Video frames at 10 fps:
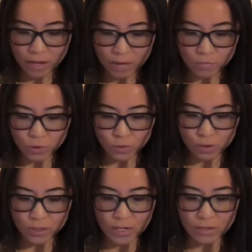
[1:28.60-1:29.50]
I'm
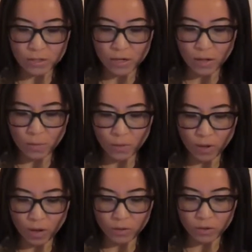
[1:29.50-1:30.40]
sure that
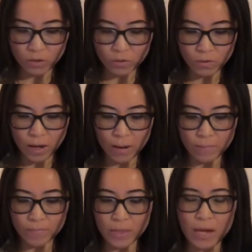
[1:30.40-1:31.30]
we all know
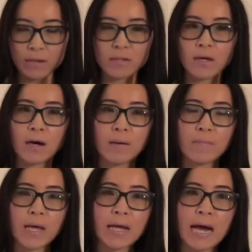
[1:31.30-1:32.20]
that
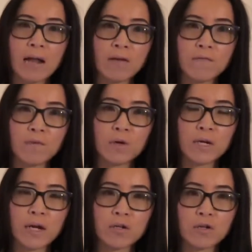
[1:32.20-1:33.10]
in
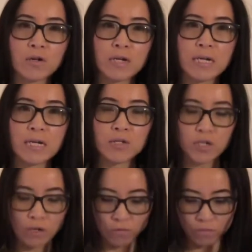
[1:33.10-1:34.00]
California, Attorney
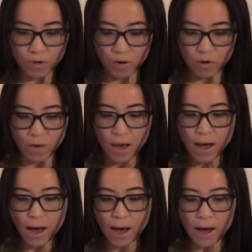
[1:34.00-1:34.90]
General
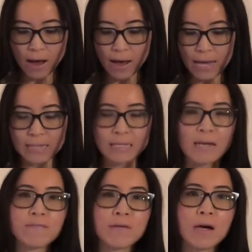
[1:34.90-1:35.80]

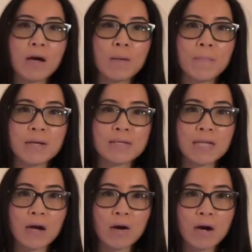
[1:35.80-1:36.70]
Xavier
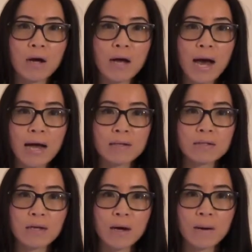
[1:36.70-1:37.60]
Becerra
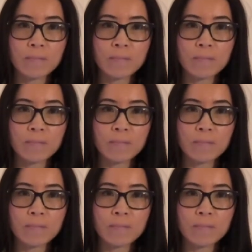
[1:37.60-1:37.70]
has